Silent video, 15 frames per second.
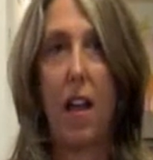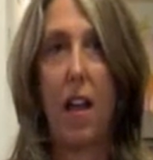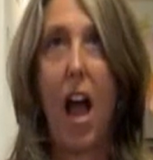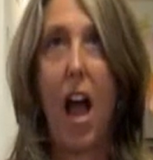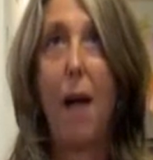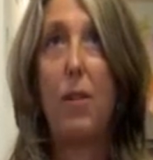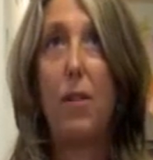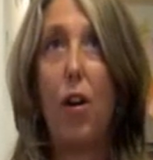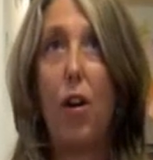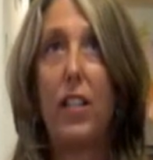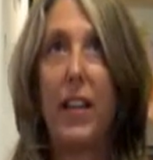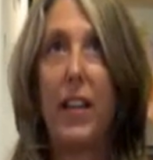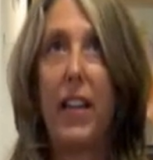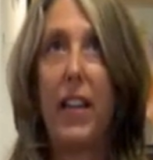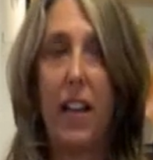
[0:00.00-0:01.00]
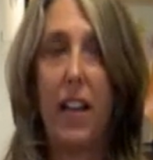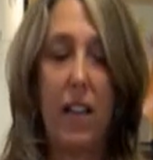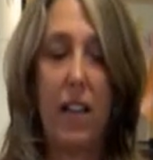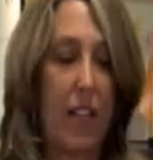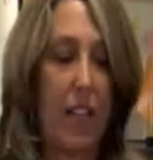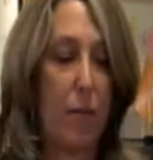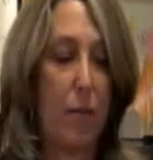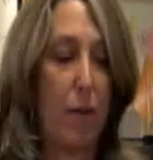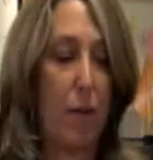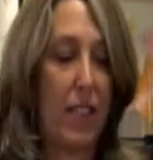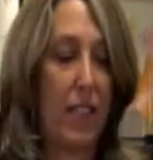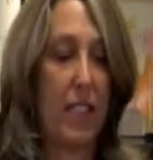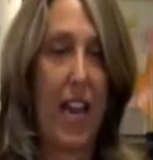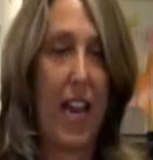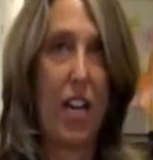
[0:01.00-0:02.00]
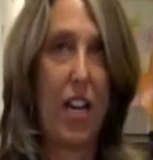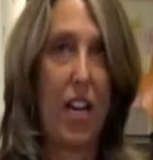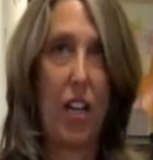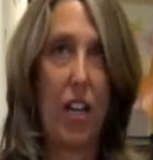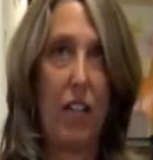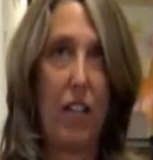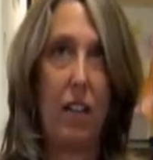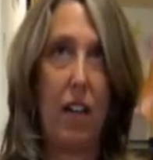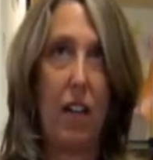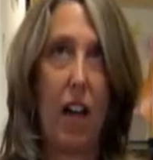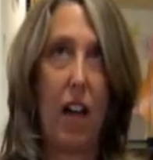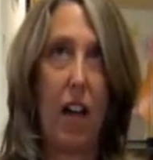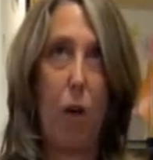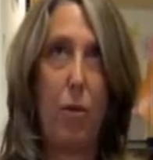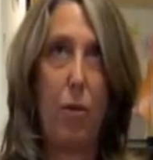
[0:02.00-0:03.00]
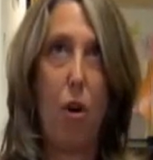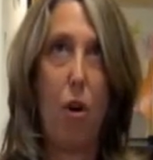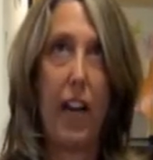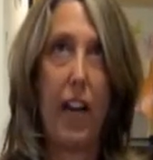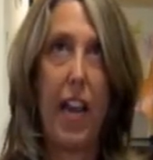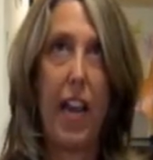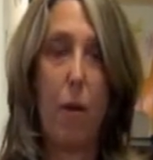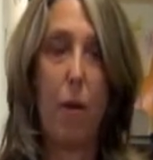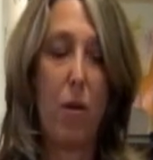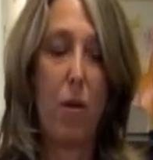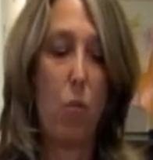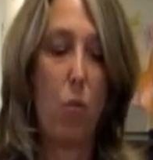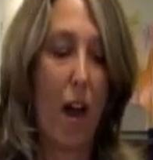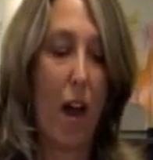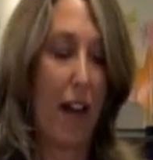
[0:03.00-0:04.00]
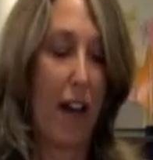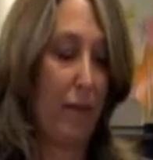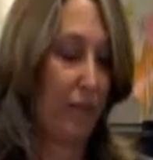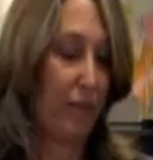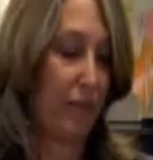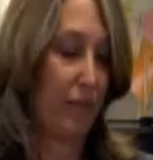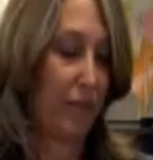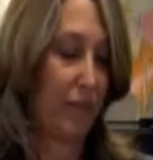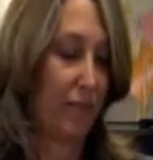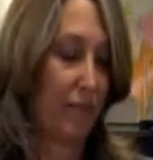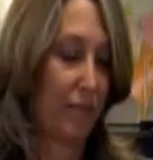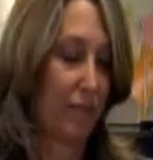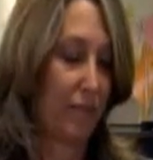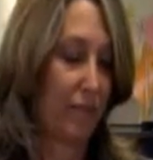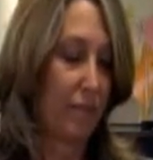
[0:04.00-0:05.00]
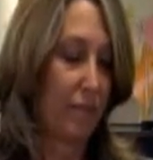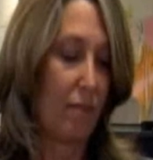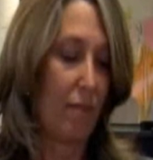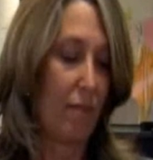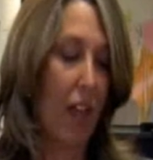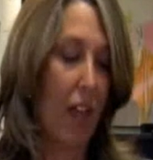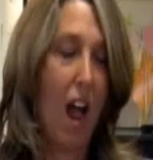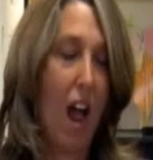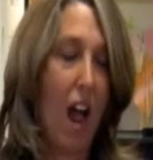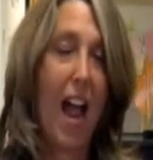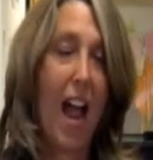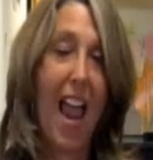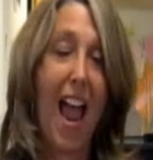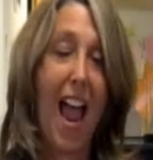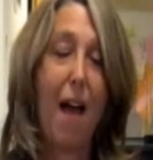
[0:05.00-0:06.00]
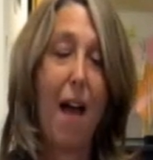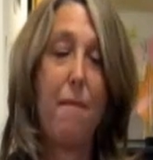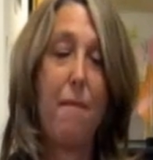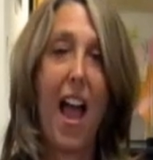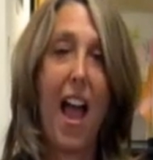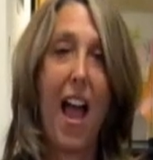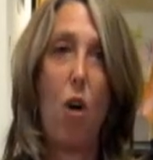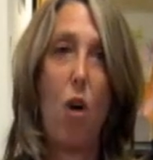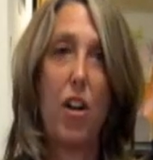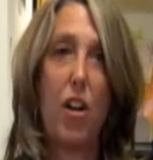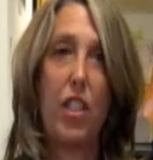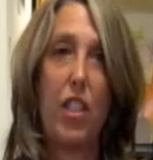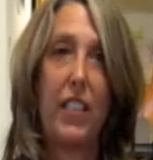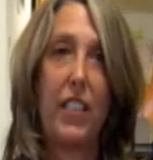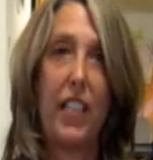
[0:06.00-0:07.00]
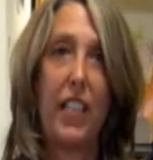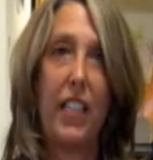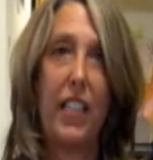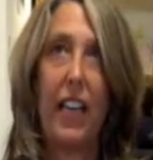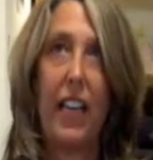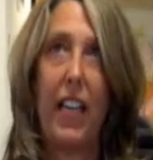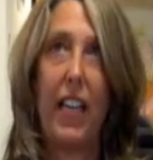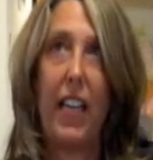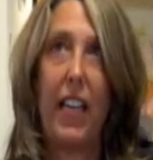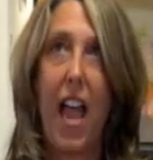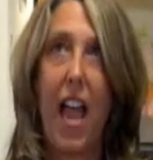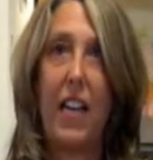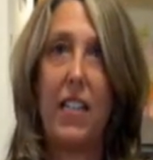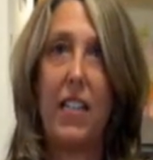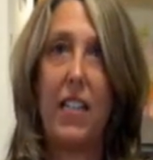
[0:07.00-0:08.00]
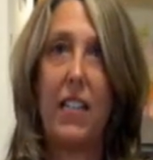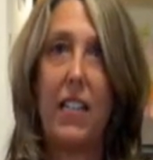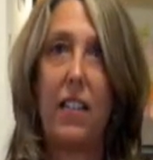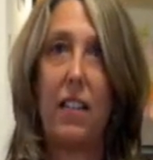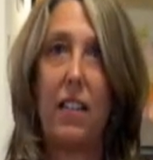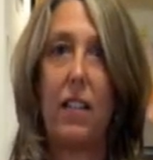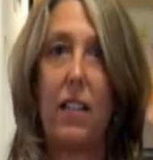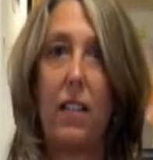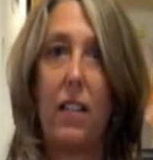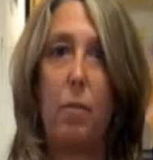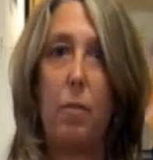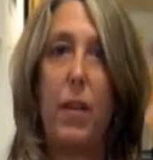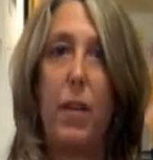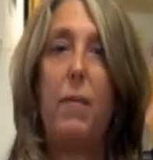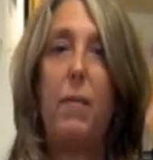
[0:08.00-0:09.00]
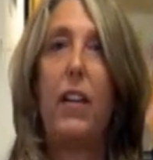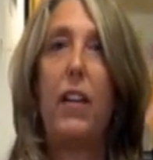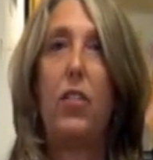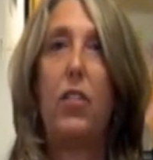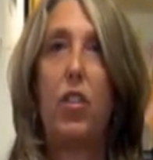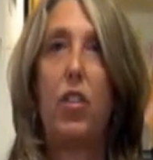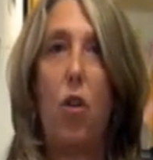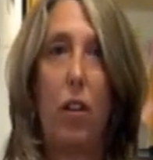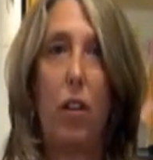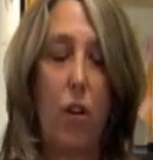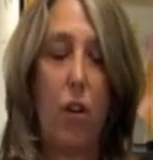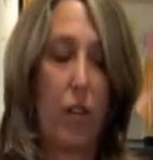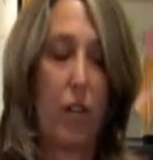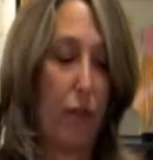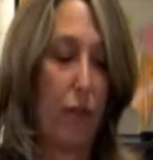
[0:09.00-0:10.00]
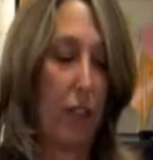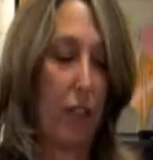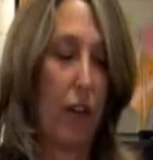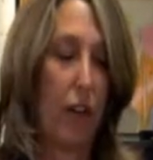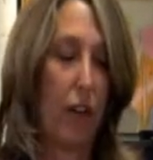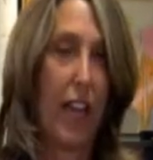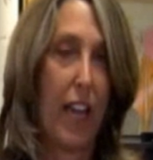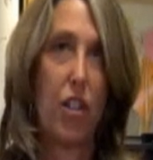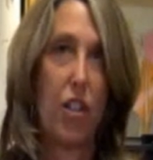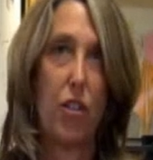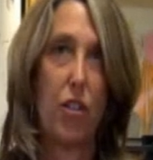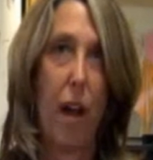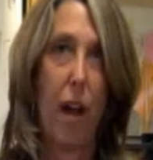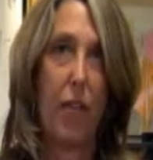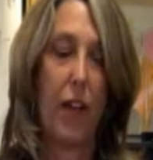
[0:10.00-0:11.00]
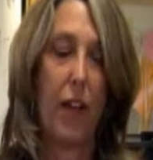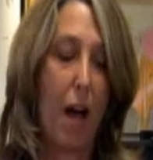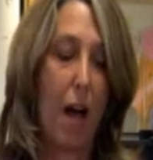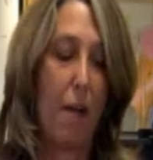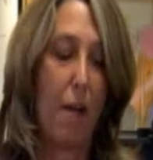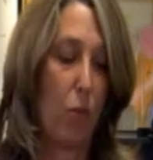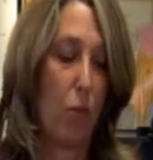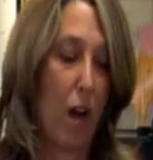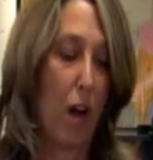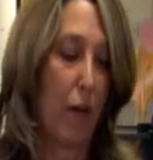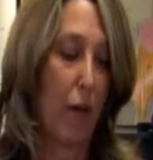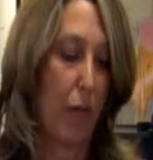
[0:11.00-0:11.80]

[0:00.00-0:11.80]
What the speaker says: I'm going to begin this presentation. I hope you all can hear me well. I am at Washington and Lee and beaming to all of your different locations throughout the Commonwealth.